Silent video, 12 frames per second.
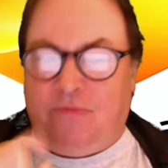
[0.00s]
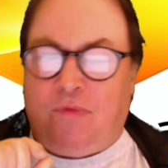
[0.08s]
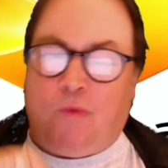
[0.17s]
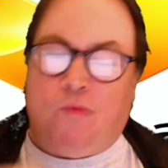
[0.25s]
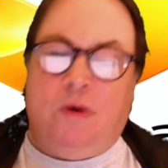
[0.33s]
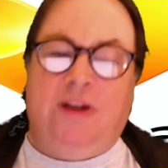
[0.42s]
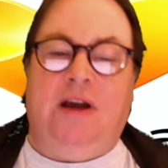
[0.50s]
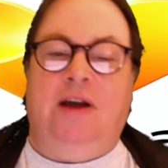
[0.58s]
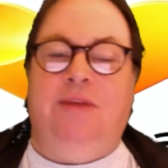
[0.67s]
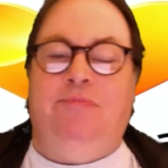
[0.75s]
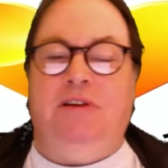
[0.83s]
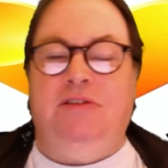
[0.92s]
when I
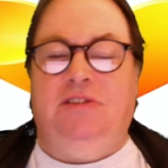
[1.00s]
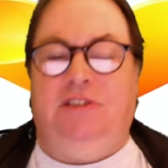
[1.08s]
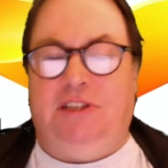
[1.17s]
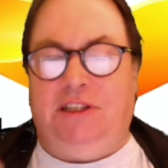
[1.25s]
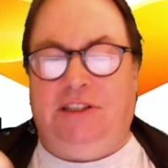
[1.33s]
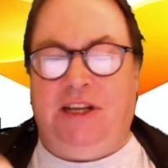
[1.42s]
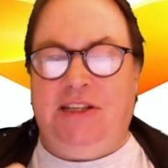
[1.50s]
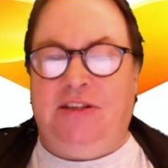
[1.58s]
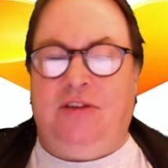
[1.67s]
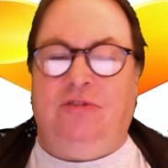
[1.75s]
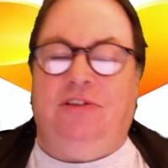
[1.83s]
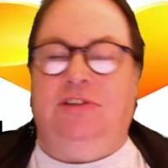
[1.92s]
post today's
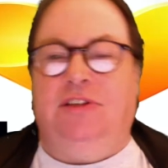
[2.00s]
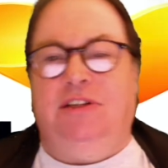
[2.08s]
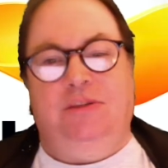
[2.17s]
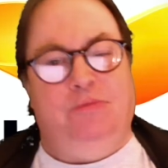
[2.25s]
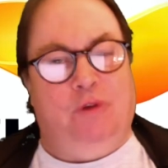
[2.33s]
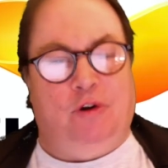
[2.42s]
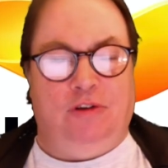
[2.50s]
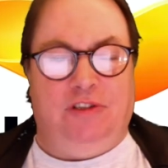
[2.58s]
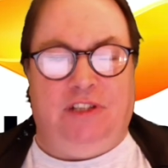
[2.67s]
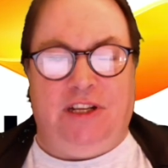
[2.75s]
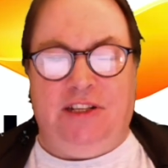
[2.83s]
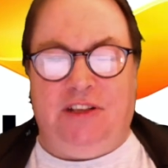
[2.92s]
answers in tomorrow's
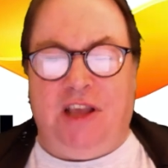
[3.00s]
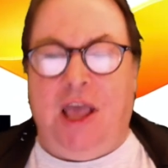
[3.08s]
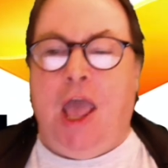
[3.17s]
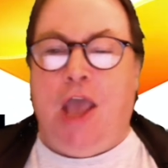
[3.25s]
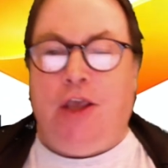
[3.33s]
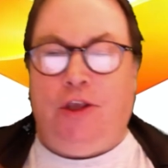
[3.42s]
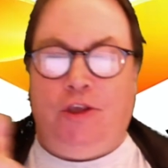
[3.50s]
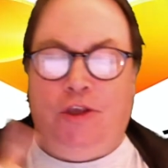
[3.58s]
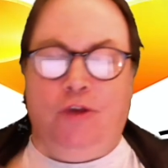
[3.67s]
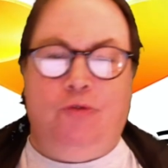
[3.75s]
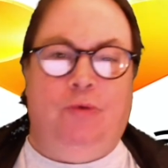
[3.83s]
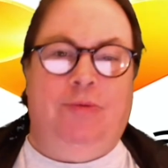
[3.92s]
teaser,
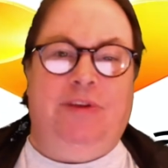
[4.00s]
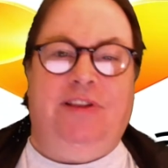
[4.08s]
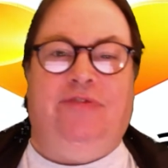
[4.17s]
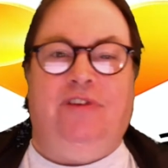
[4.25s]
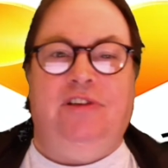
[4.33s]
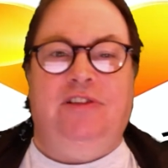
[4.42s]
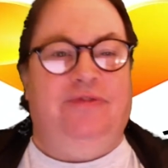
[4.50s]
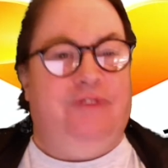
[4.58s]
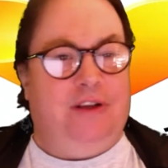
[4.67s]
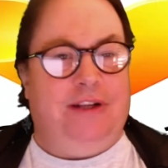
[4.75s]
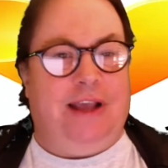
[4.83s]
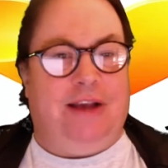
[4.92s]
you will be the first to
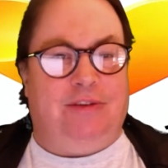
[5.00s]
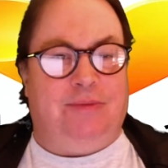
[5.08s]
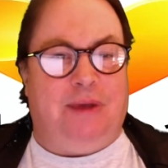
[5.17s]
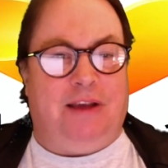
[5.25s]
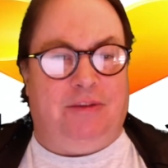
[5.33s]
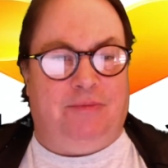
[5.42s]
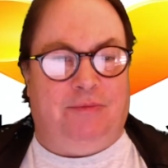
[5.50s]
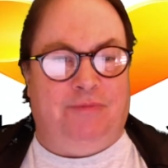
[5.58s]
find out about them.